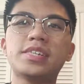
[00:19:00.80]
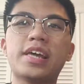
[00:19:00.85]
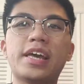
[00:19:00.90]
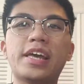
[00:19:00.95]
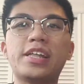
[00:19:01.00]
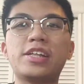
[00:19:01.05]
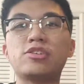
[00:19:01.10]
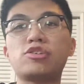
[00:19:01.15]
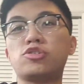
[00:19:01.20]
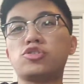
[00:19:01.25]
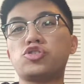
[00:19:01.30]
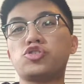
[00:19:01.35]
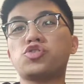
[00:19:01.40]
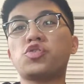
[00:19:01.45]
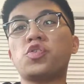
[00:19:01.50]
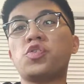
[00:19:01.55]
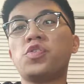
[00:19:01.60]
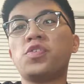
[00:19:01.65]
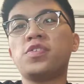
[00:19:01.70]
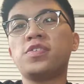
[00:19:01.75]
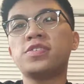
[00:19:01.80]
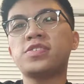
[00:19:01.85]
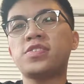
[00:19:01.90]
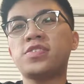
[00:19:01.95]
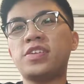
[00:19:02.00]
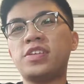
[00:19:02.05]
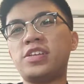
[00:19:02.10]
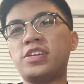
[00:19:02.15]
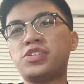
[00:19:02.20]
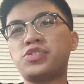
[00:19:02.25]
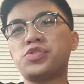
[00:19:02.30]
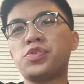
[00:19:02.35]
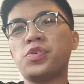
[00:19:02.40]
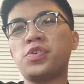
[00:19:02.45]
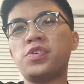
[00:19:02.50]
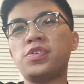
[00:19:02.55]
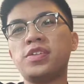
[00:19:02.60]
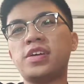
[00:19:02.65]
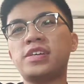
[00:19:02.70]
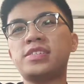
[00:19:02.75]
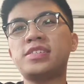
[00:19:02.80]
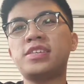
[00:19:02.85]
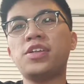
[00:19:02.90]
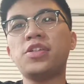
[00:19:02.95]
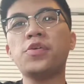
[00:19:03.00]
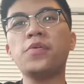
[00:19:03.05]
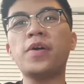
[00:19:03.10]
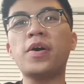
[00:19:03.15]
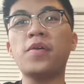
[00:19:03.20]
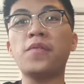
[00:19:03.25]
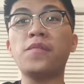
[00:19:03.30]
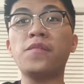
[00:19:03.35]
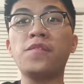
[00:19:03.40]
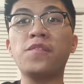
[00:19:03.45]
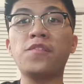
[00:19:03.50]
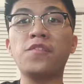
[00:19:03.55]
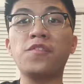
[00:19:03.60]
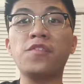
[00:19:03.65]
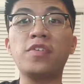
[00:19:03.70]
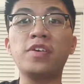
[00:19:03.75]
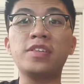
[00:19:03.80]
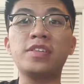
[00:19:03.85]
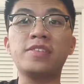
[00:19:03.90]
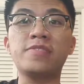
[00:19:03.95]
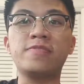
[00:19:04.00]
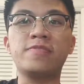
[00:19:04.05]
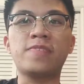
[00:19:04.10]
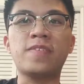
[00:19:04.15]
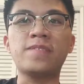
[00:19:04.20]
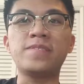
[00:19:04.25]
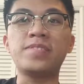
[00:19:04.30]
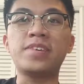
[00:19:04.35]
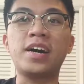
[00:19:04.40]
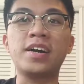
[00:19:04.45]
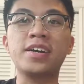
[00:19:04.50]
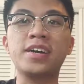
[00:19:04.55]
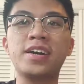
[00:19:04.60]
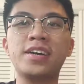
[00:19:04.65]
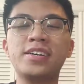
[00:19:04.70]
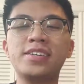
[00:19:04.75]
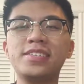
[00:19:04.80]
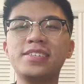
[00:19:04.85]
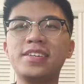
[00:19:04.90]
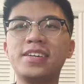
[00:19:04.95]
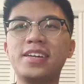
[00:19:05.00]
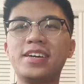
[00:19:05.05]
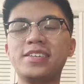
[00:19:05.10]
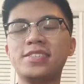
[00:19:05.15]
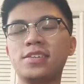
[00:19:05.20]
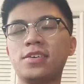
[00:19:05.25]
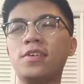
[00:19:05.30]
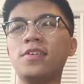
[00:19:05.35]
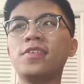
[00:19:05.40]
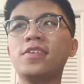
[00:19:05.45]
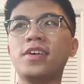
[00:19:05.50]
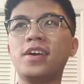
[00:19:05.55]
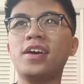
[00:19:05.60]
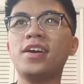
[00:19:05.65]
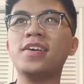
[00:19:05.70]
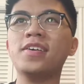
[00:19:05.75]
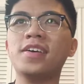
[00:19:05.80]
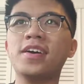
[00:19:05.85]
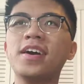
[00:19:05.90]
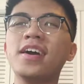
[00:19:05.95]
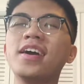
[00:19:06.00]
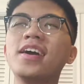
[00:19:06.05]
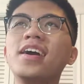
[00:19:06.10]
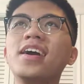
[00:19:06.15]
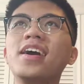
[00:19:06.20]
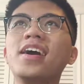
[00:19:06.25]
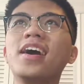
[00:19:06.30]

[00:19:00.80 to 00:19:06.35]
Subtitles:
like troll. So they did troll that silhouette from Duck Hunt, and I was like, okay.